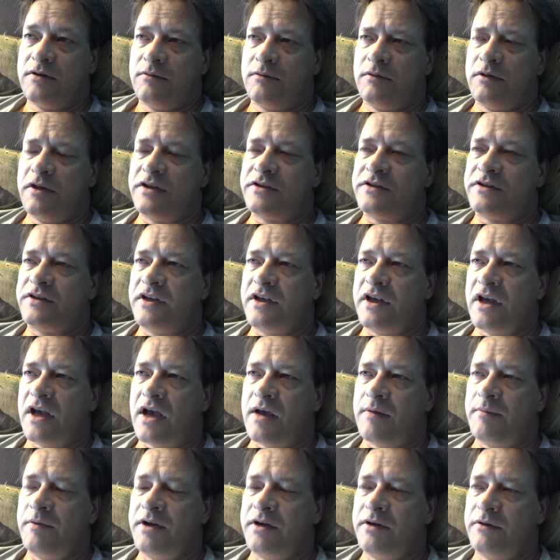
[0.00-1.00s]
Well, let's see,
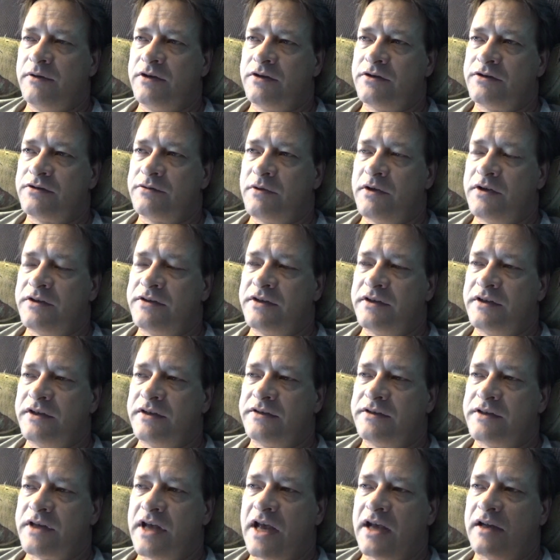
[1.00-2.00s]
how many years was it
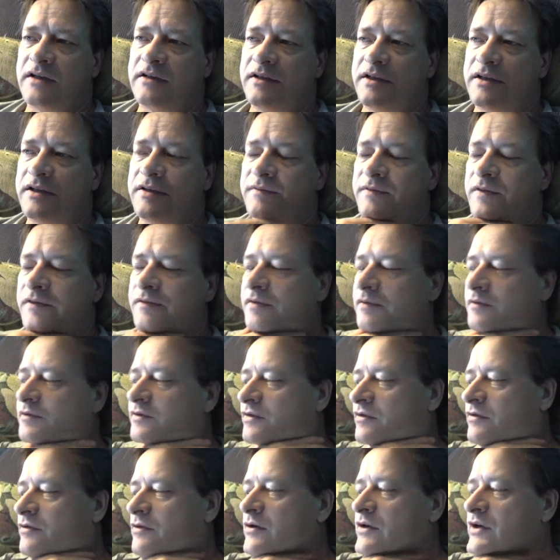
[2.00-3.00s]
exactly? If it
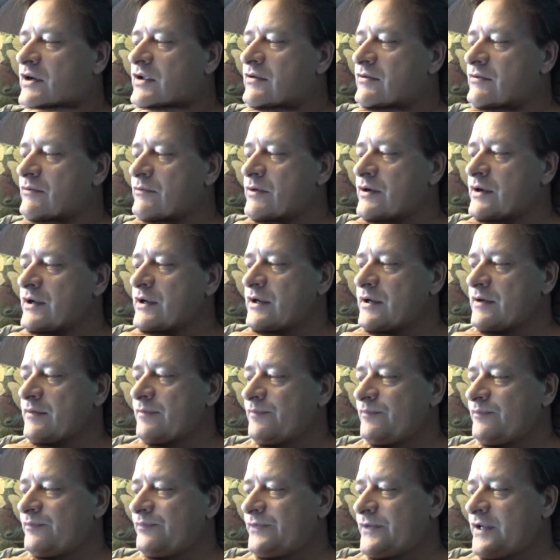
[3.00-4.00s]
was 33,
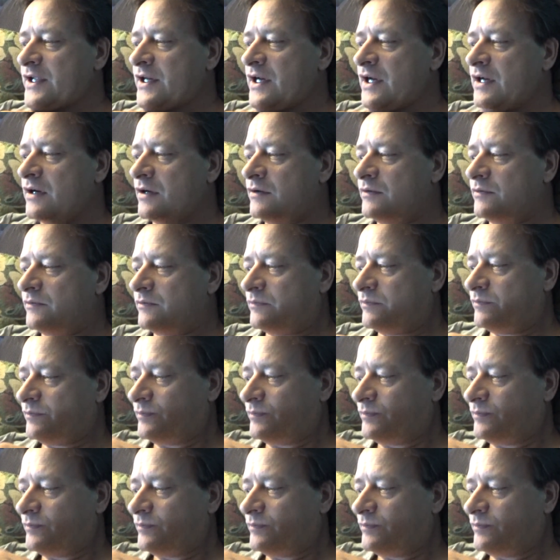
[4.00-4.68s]
and I don't.